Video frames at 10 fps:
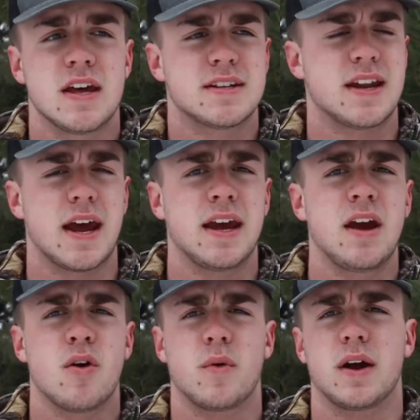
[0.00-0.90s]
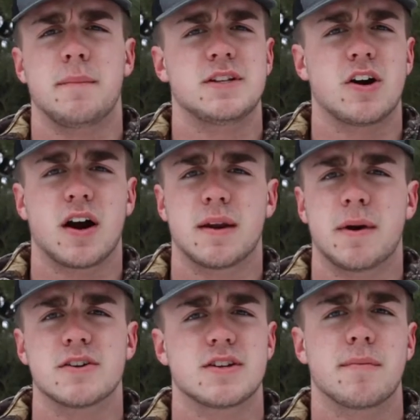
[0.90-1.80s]
Today we're going to be talking
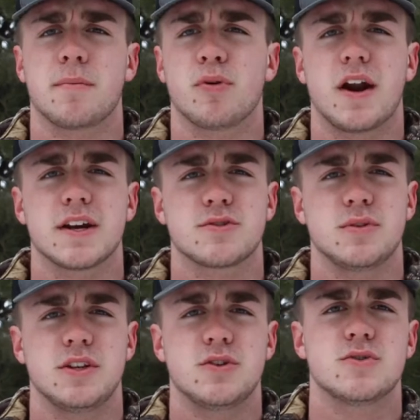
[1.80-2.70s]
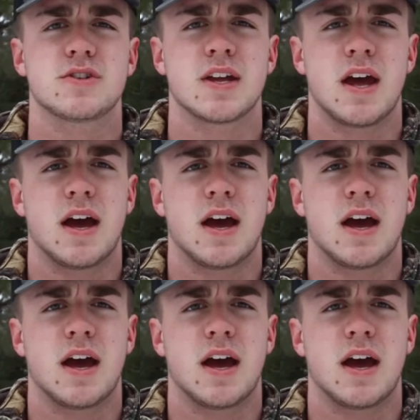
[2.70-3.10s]
about some of the products we use